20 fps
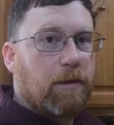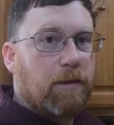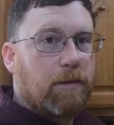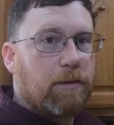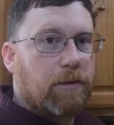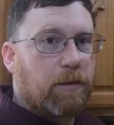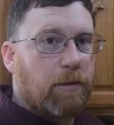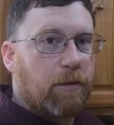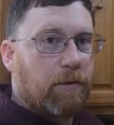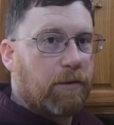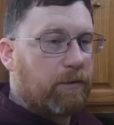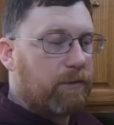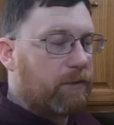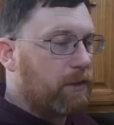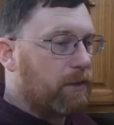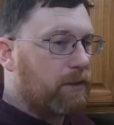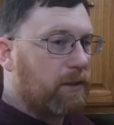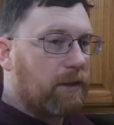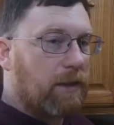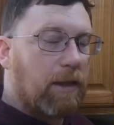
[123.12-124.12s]
So
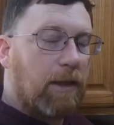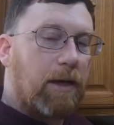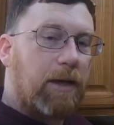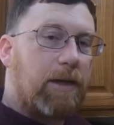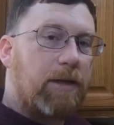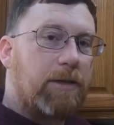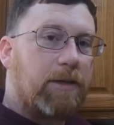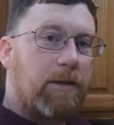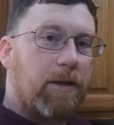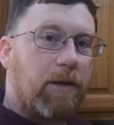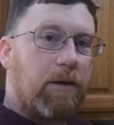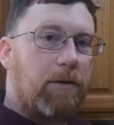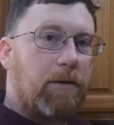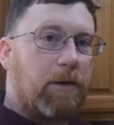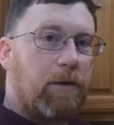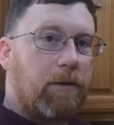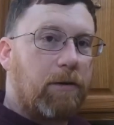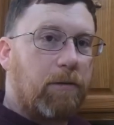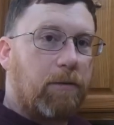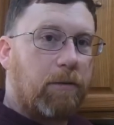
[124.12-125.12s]
just let us know.
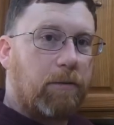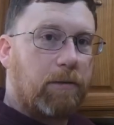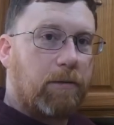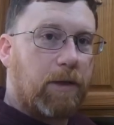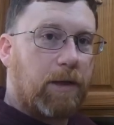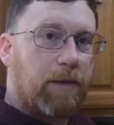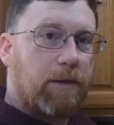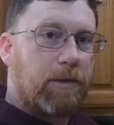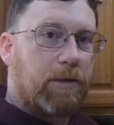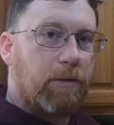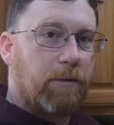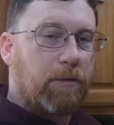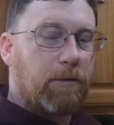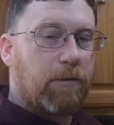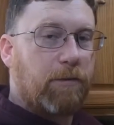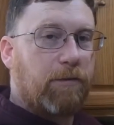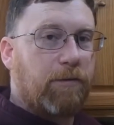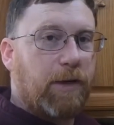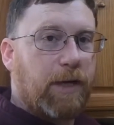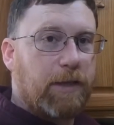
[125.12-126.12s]
You can let us know
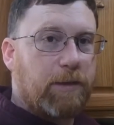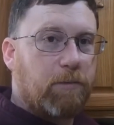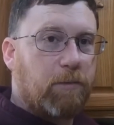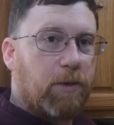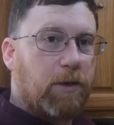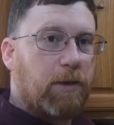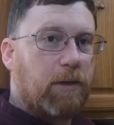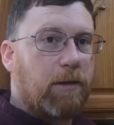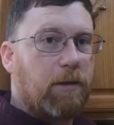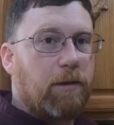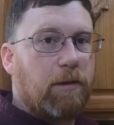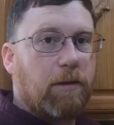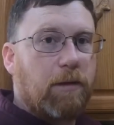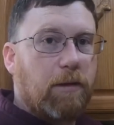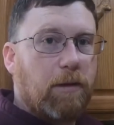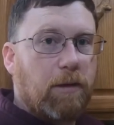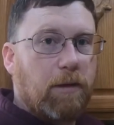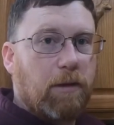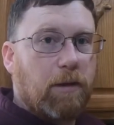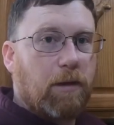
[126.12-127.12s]
through Facebook
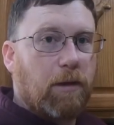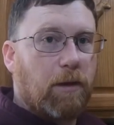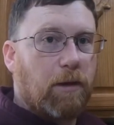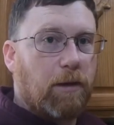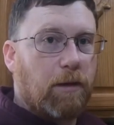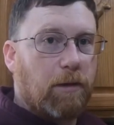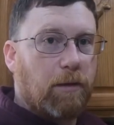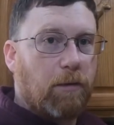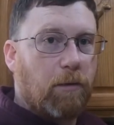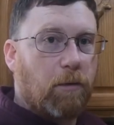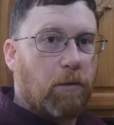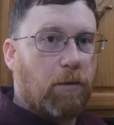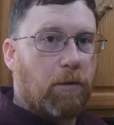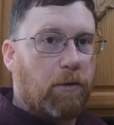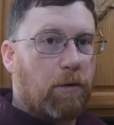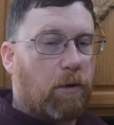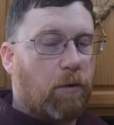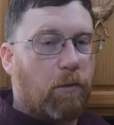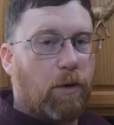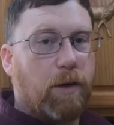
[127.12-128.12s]

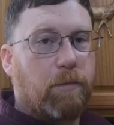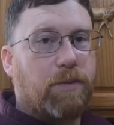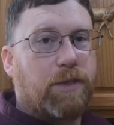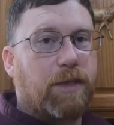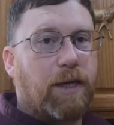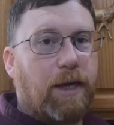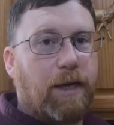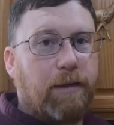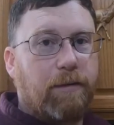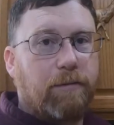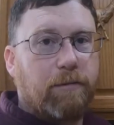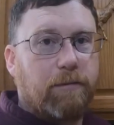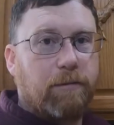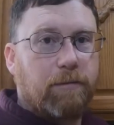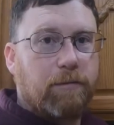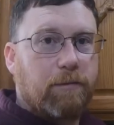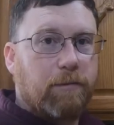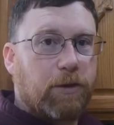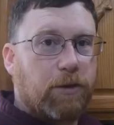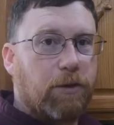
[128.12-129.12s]
or our website.
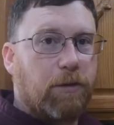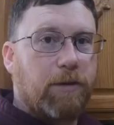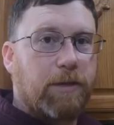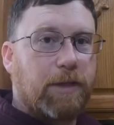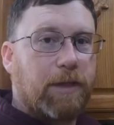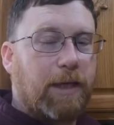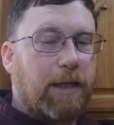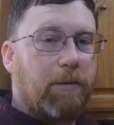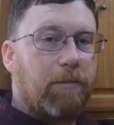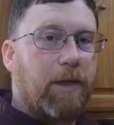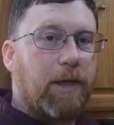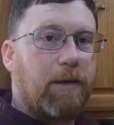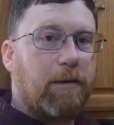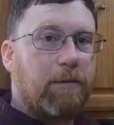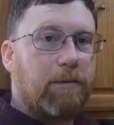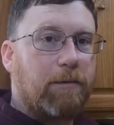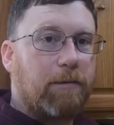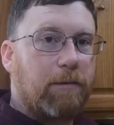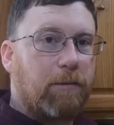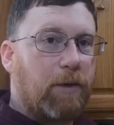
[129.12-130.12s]
Shoot us an
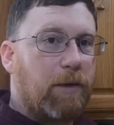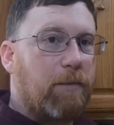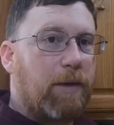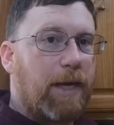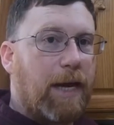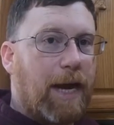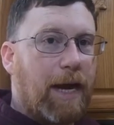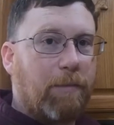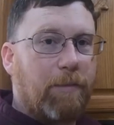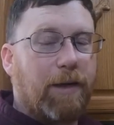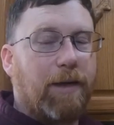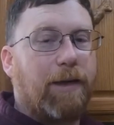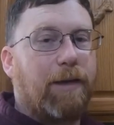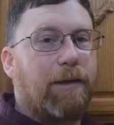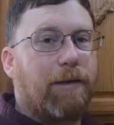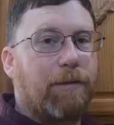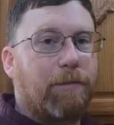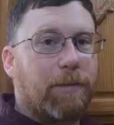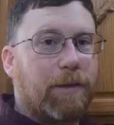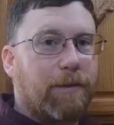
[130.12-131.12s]
email. We'd be happy to
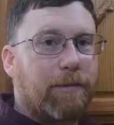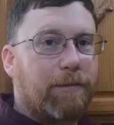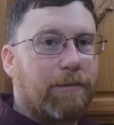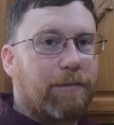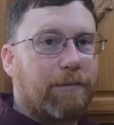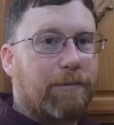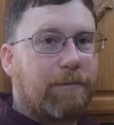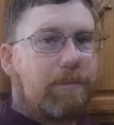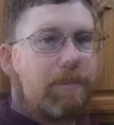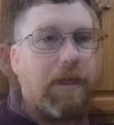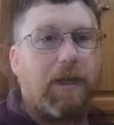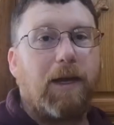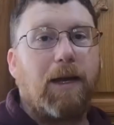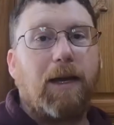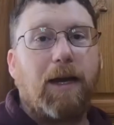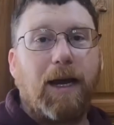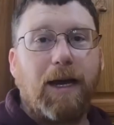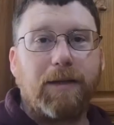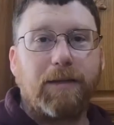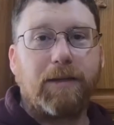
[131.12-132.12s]
help.
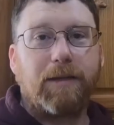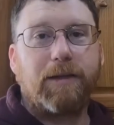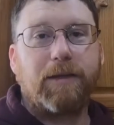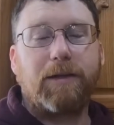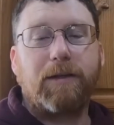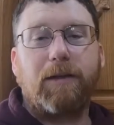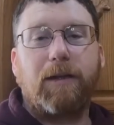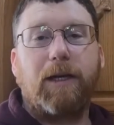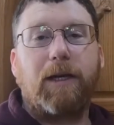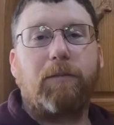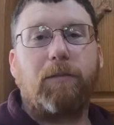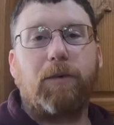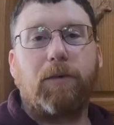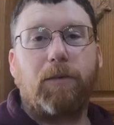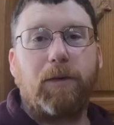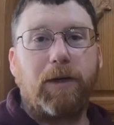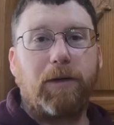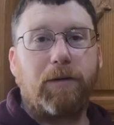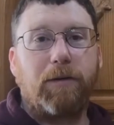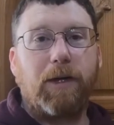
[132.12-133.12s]
As a disclaimer,
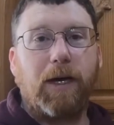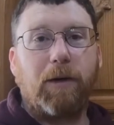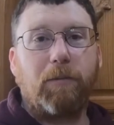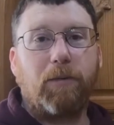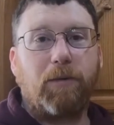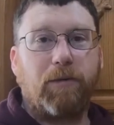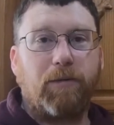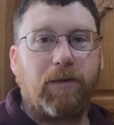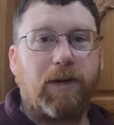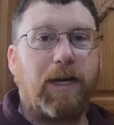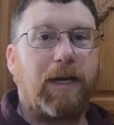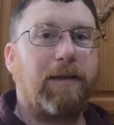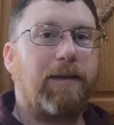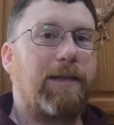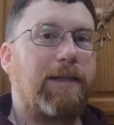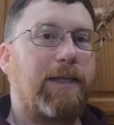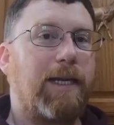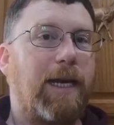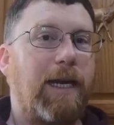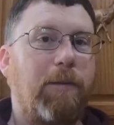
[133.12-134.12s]
we do not provide
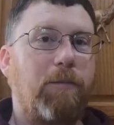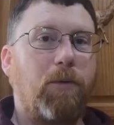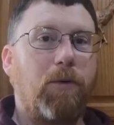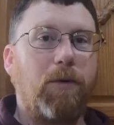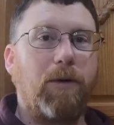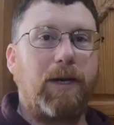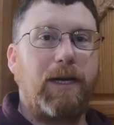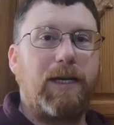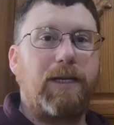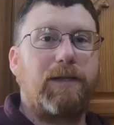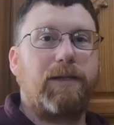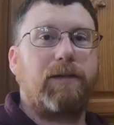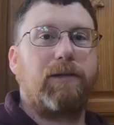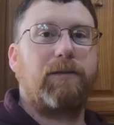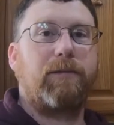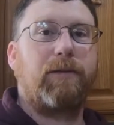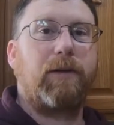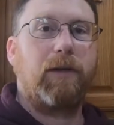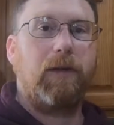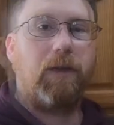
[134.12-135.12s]
the tape or
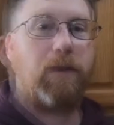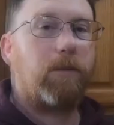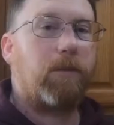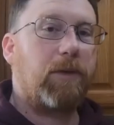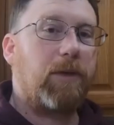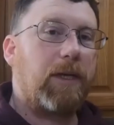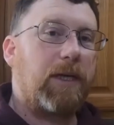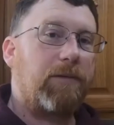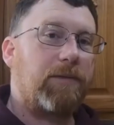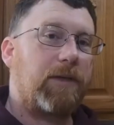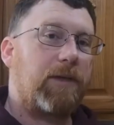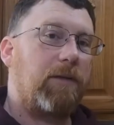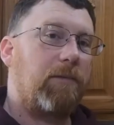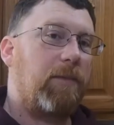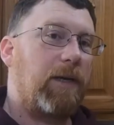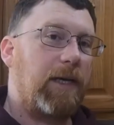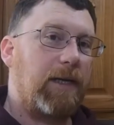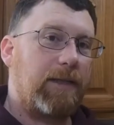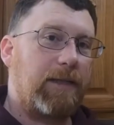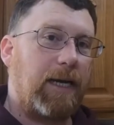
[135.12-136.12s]
adhesive. Wood reliefs could
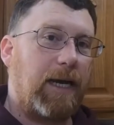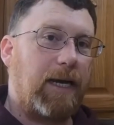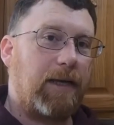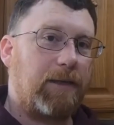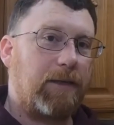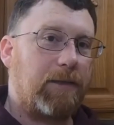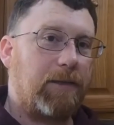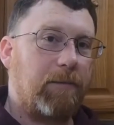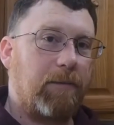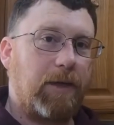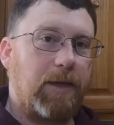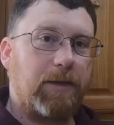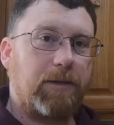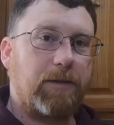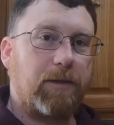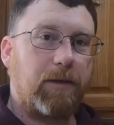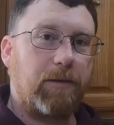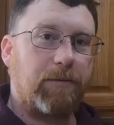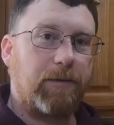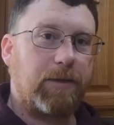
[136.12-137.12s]
be attached to many
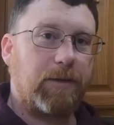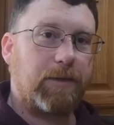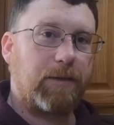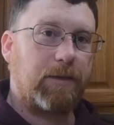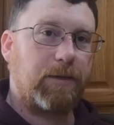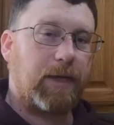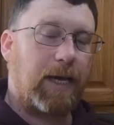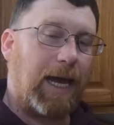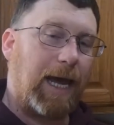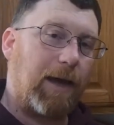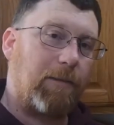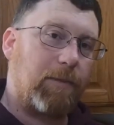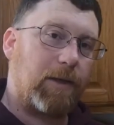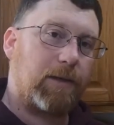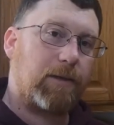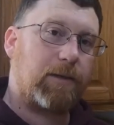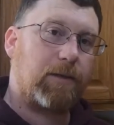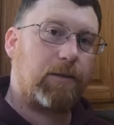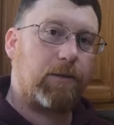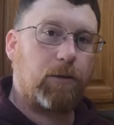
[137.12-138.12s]
surfaces,
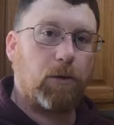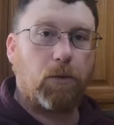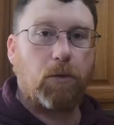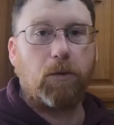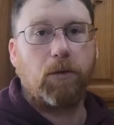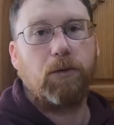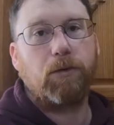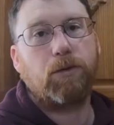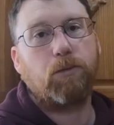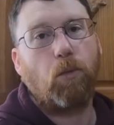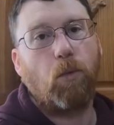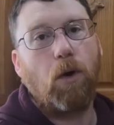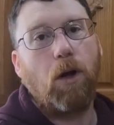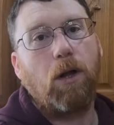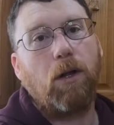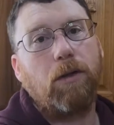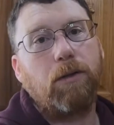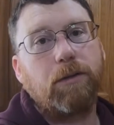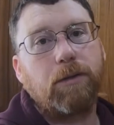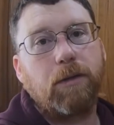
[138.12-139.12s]
cabinets, doors,
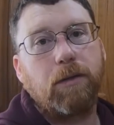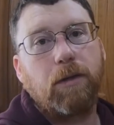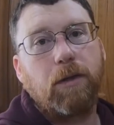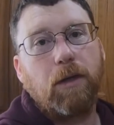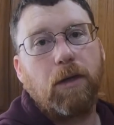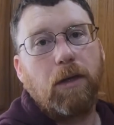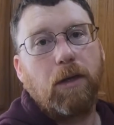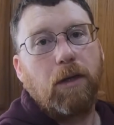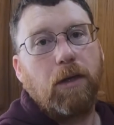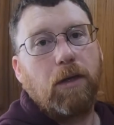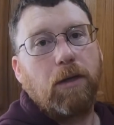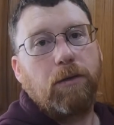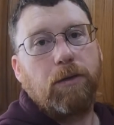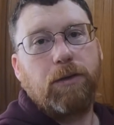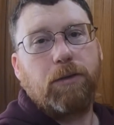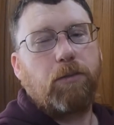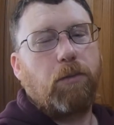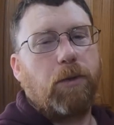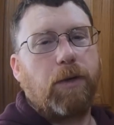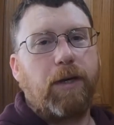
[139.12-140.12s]
walls,
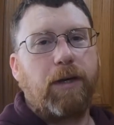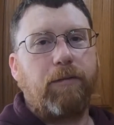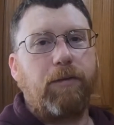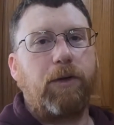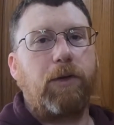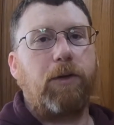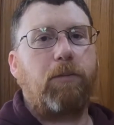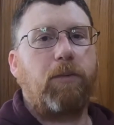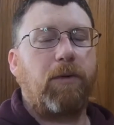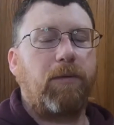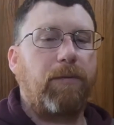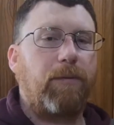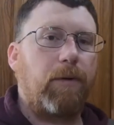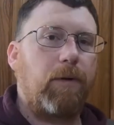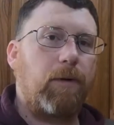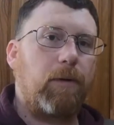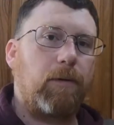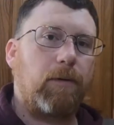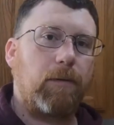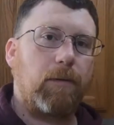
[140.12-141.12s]
just whatever you
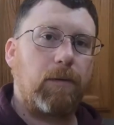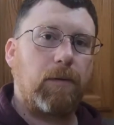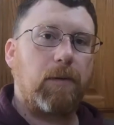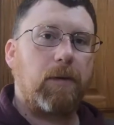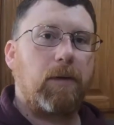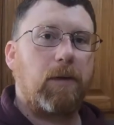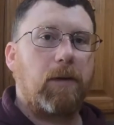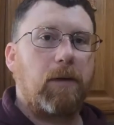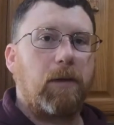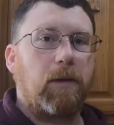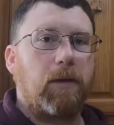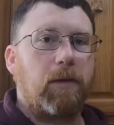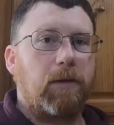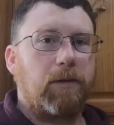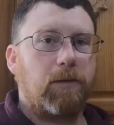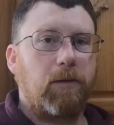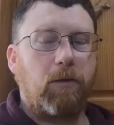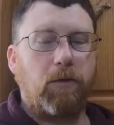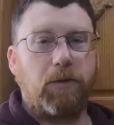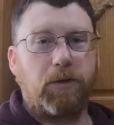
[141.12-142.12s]
prefer,
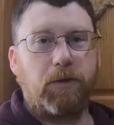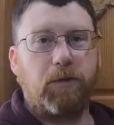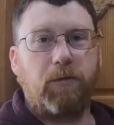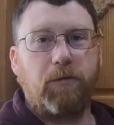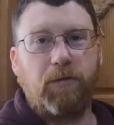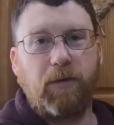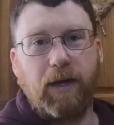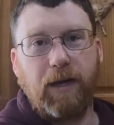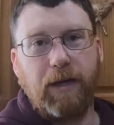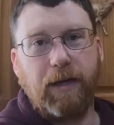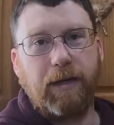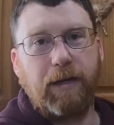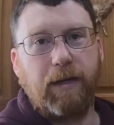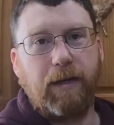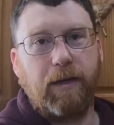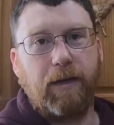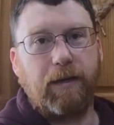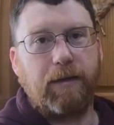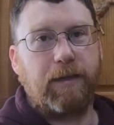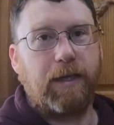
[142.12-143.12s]
as long as you find
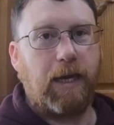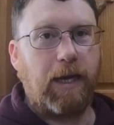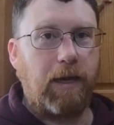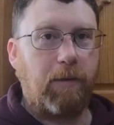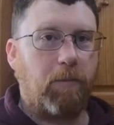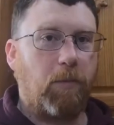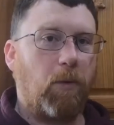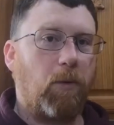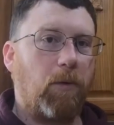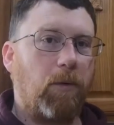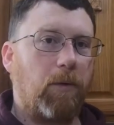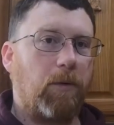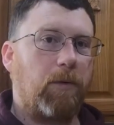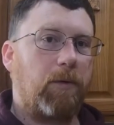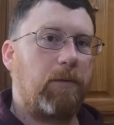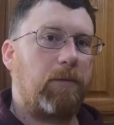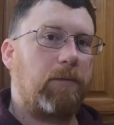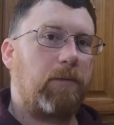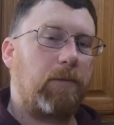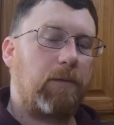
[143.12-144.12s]
a tape
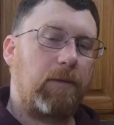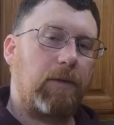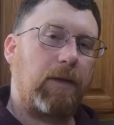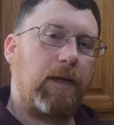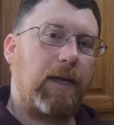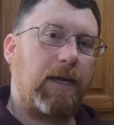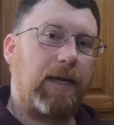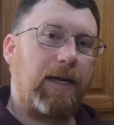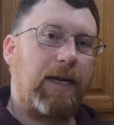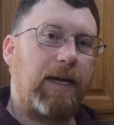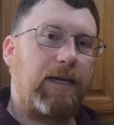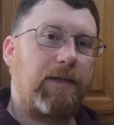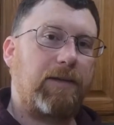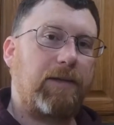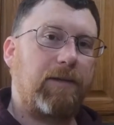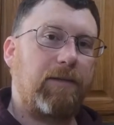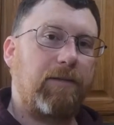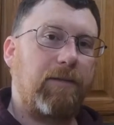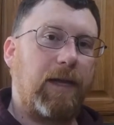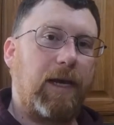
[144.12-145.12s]
or an
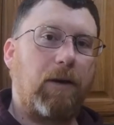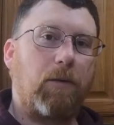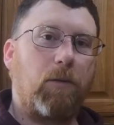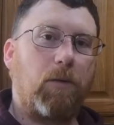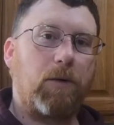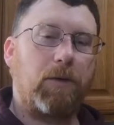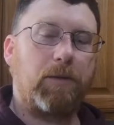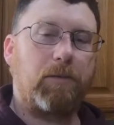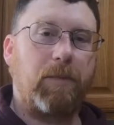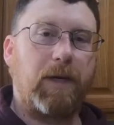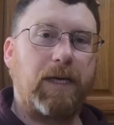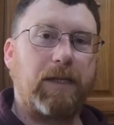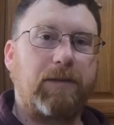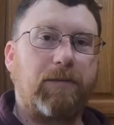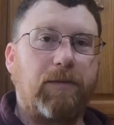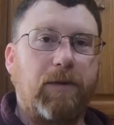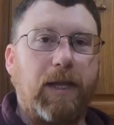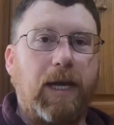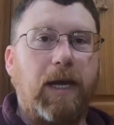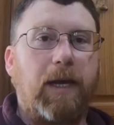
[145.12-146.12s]
adhesive that works best
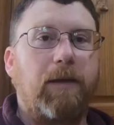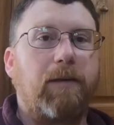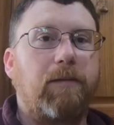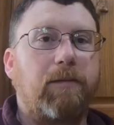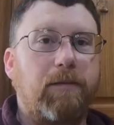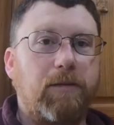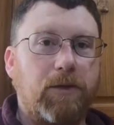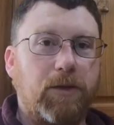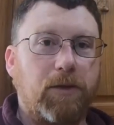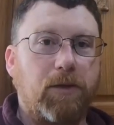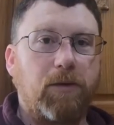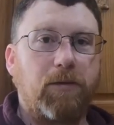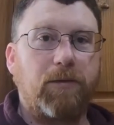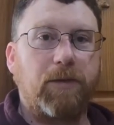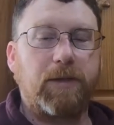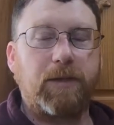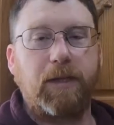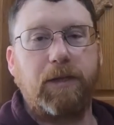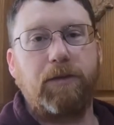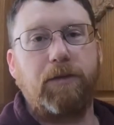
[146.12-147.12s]
for that
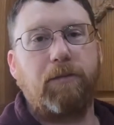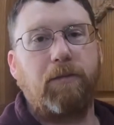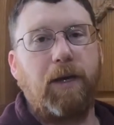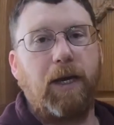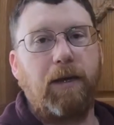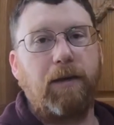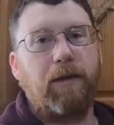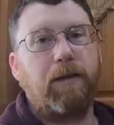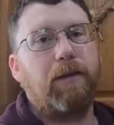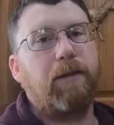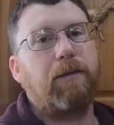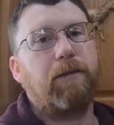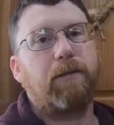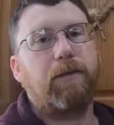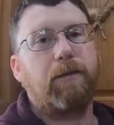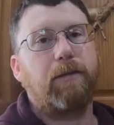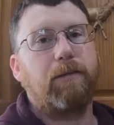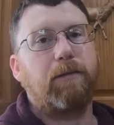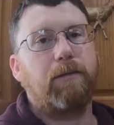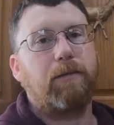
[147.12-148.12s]
surface that you're mounting it
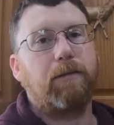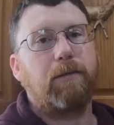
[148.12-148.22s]
to.